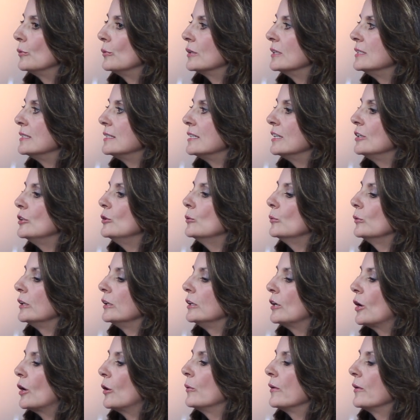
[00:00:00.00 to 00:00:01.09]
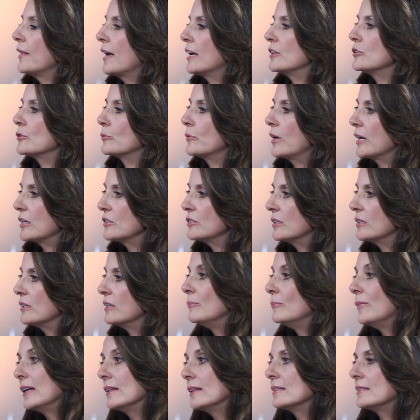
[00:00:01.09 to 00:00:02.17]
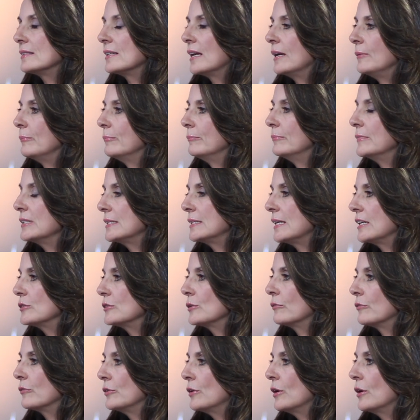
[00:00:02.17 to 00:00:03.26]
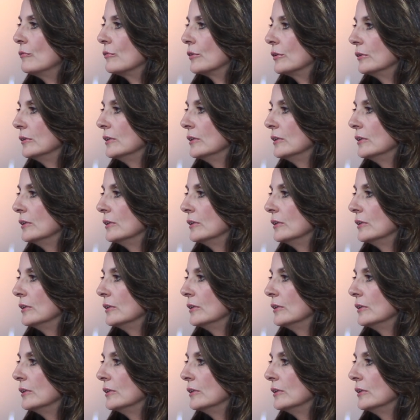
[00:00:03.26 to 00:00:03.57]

continually go in that direction and make the same mistakes over and over.